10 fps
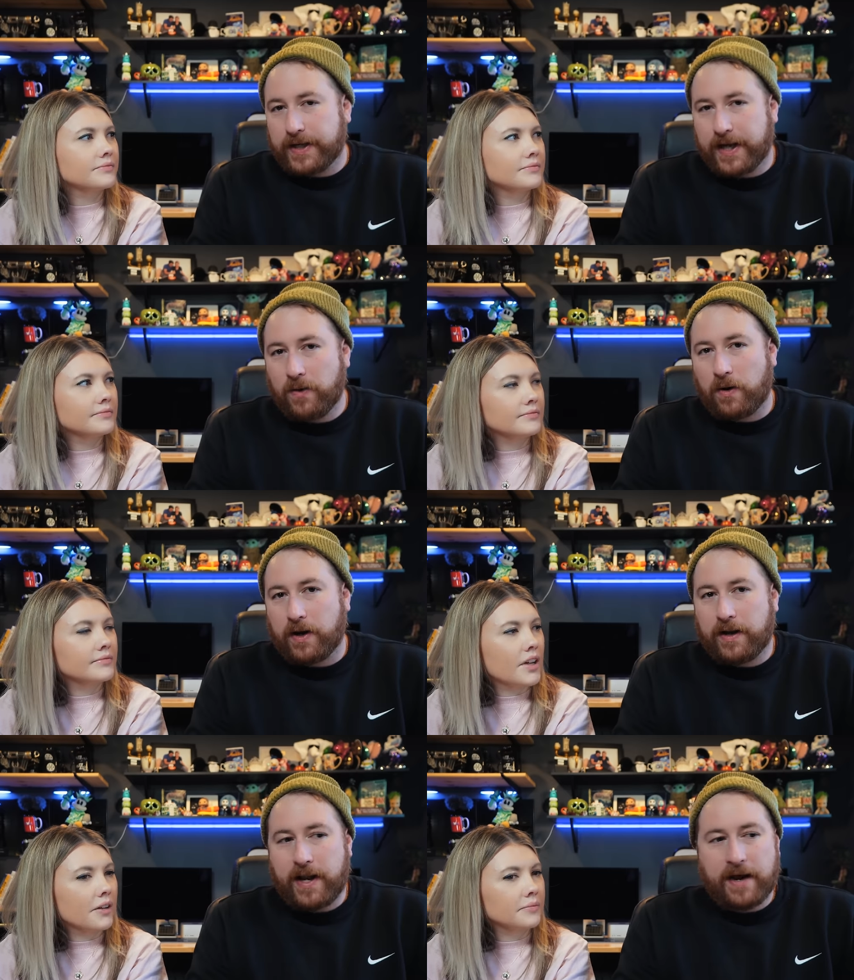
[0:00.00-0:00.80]
Speaker 1: to get one, and
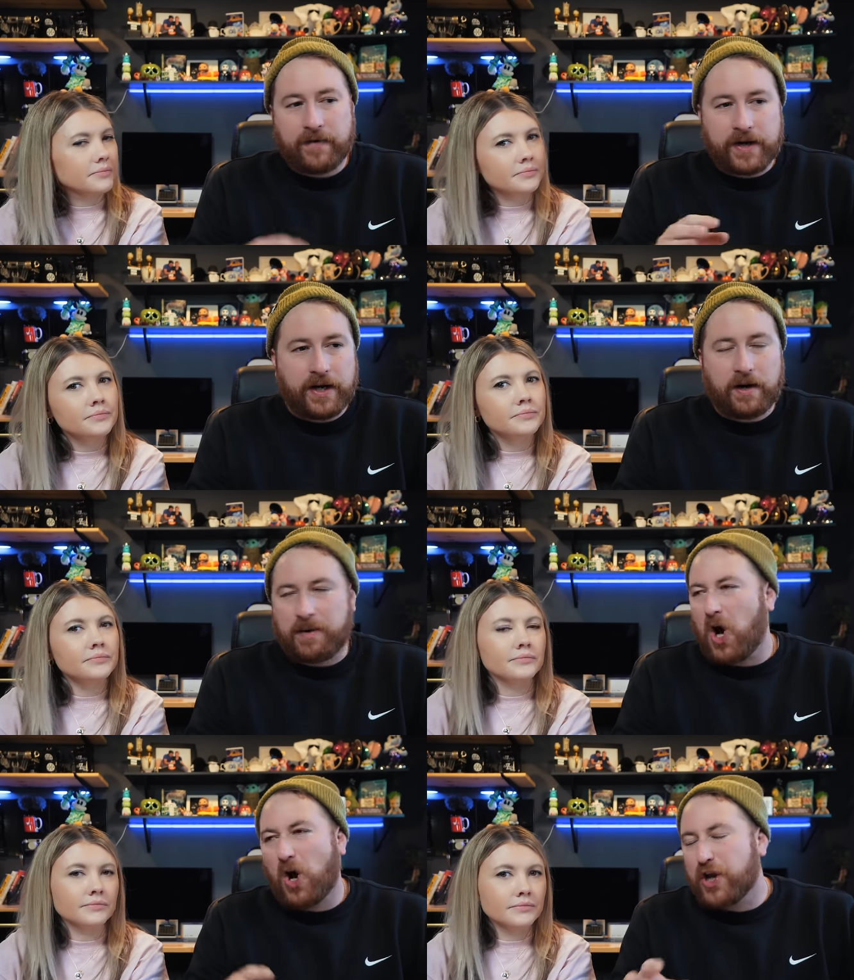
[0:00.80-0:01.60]
yeah. every year I'm like,
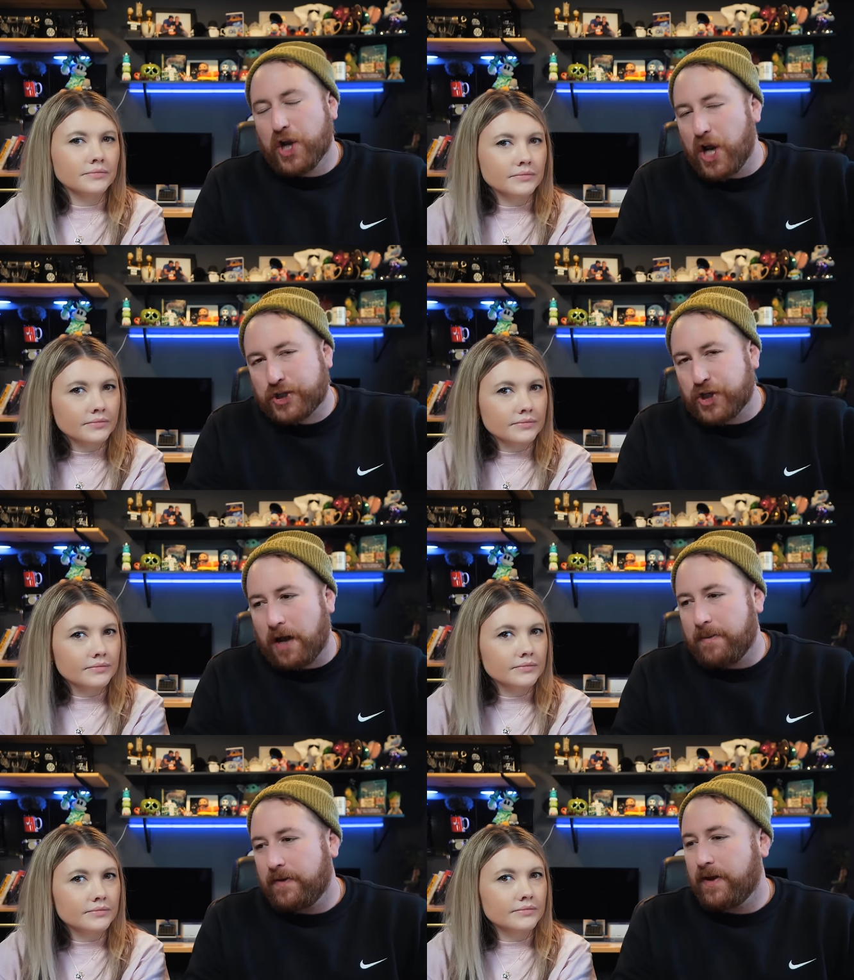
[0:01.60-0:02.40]
oh, I'll get it next
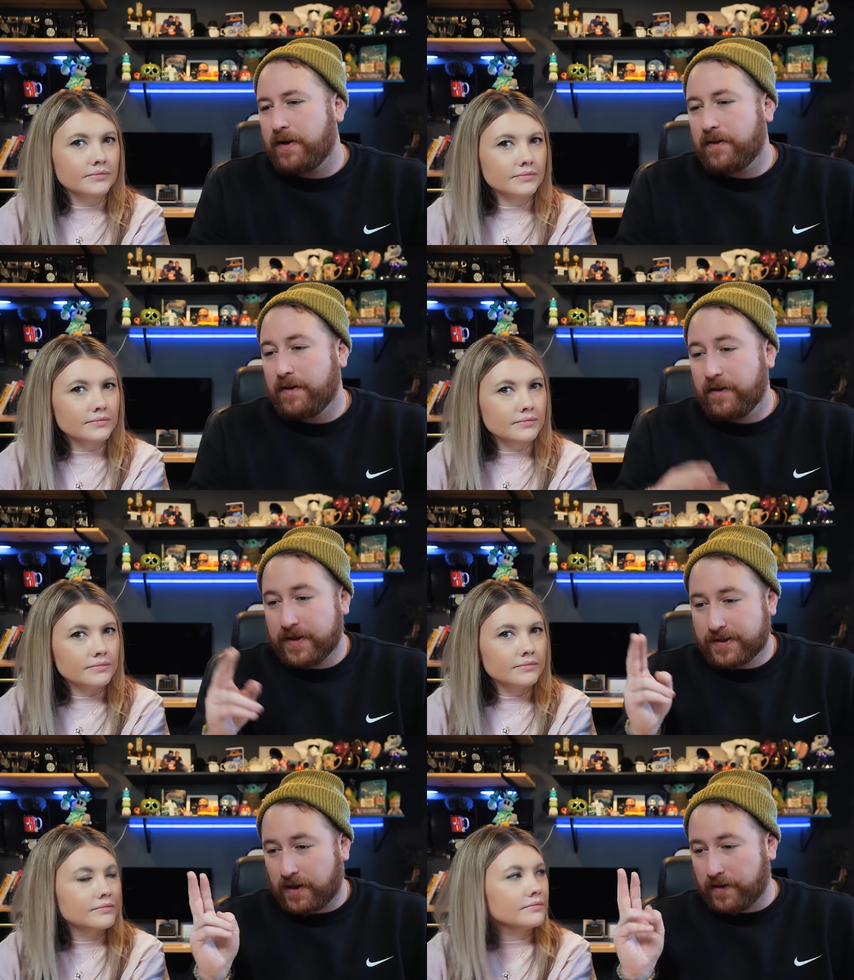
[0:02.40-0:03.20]
time. And then
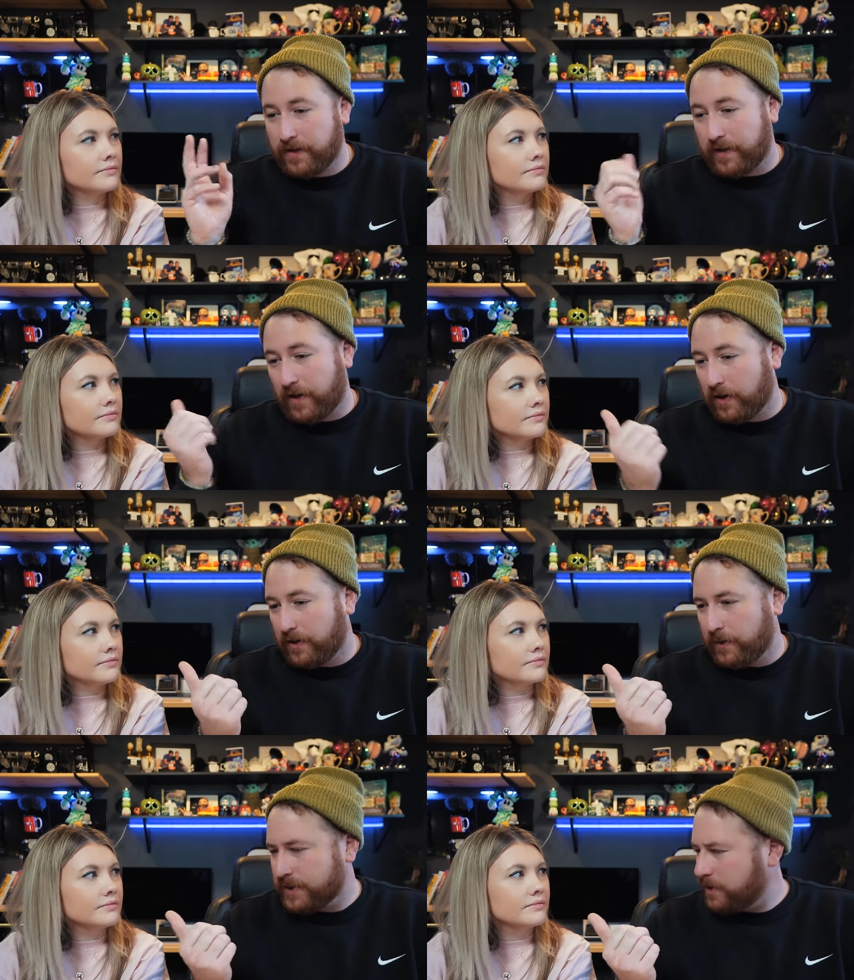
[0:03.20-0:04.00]
this on the our,
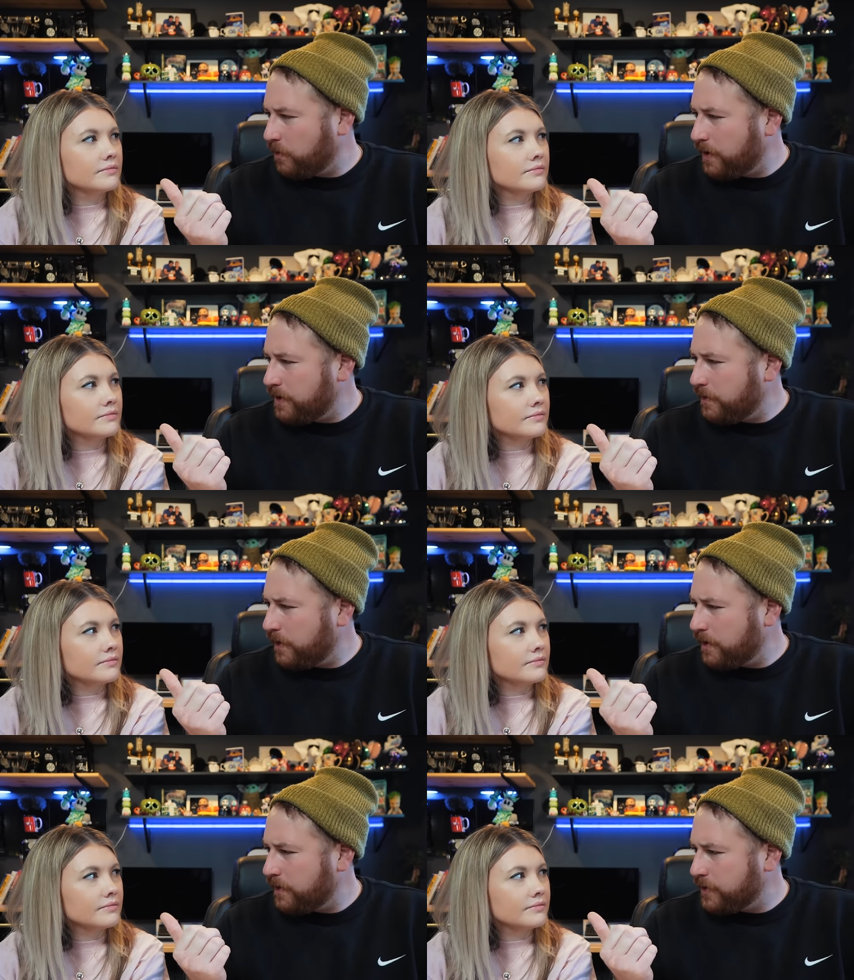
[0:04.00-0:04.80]
was it the Wonder we were
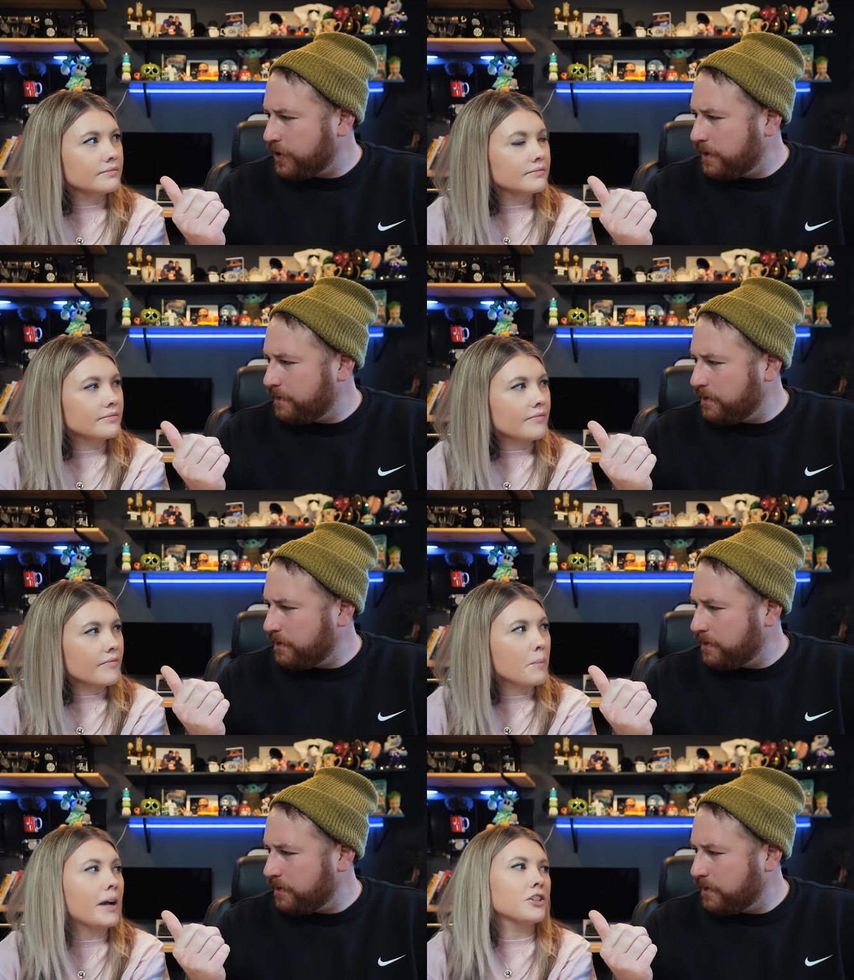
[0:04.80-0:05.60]
on the Dream
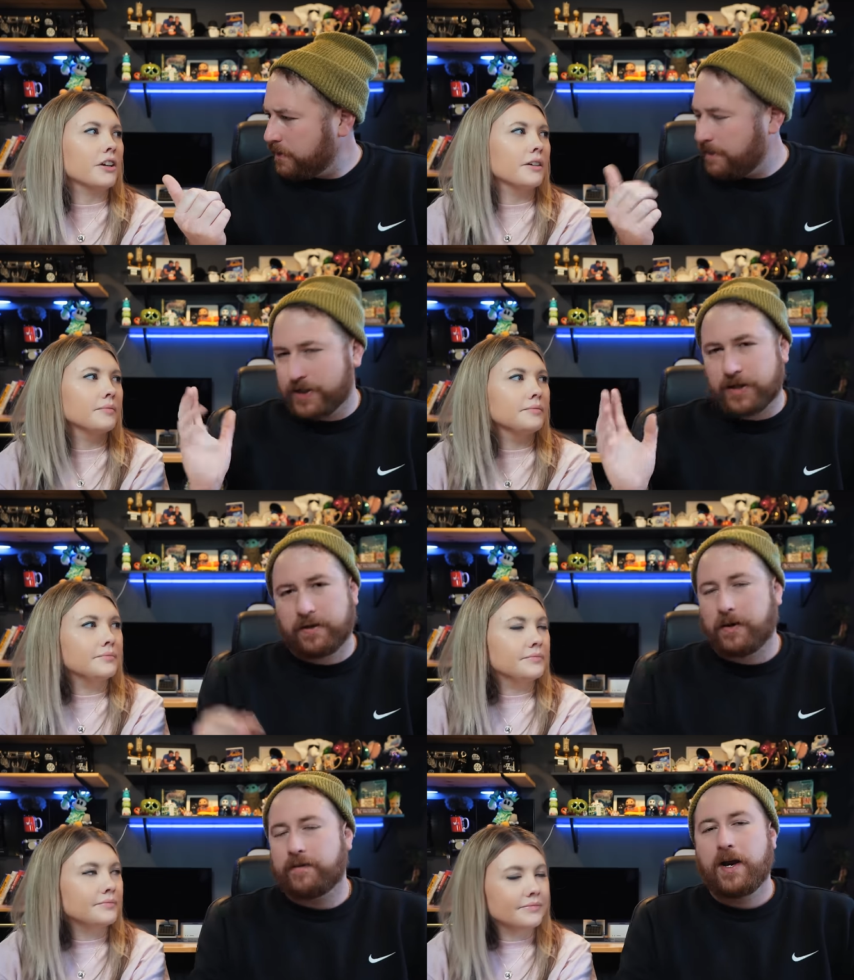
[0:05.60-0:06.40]
Magic Magic mm-hmm.
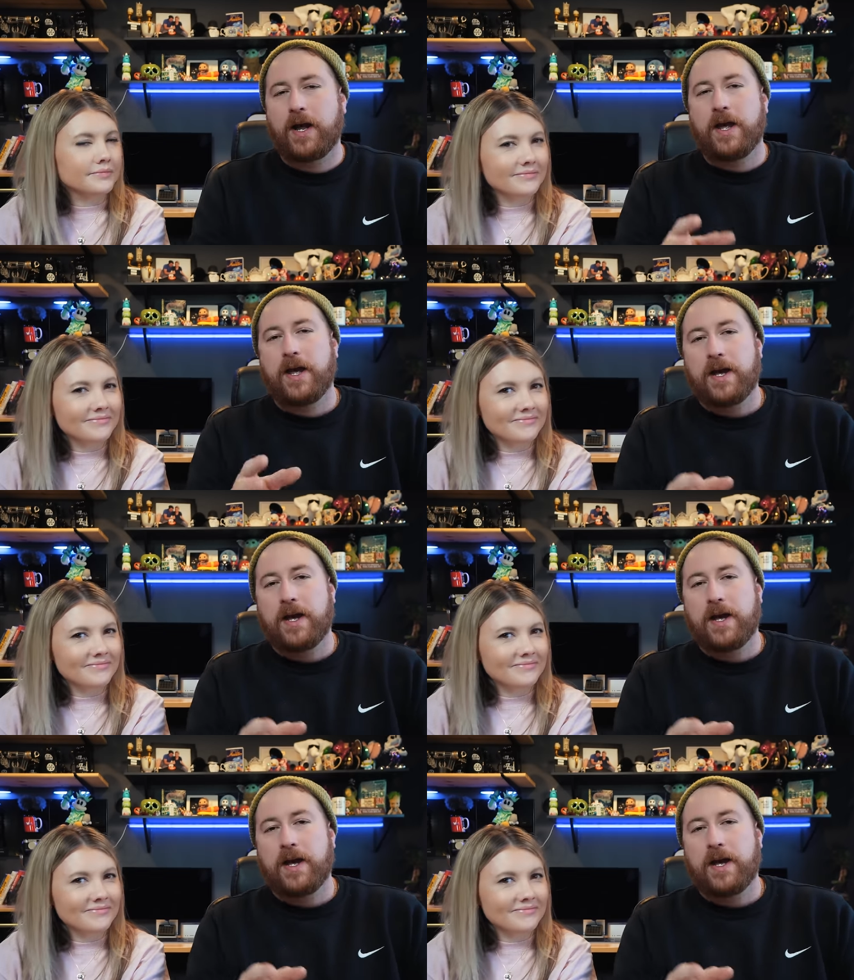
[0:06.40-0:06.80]
whatever. Mm -hmm.